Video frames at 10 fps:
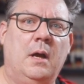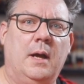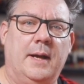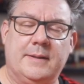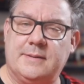
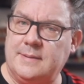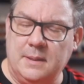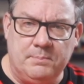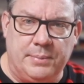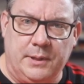And
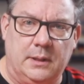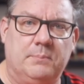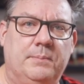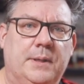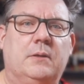simply
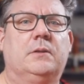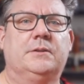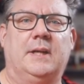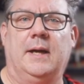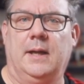
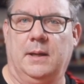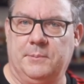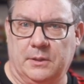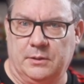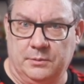because I am
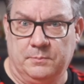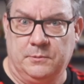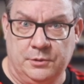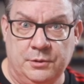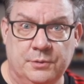going to
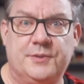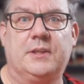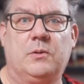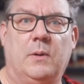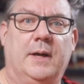use
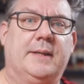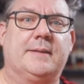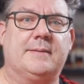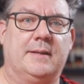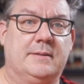it quite
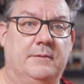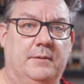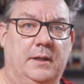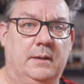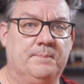
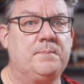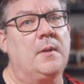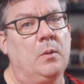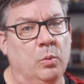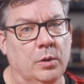extensively.
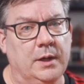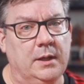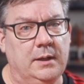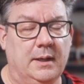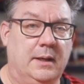
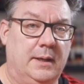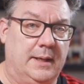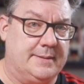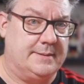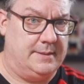Warning,
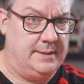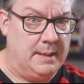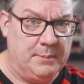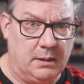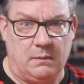it's
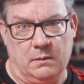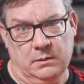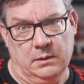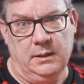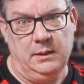YAML
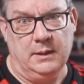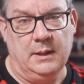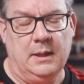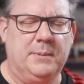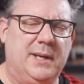only,
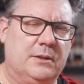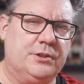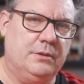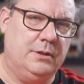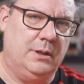but I'll
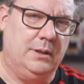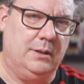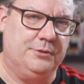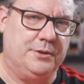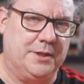show you a
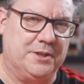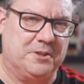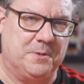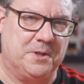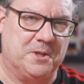little trick
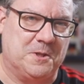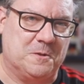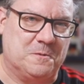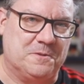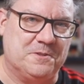that we can
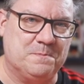use.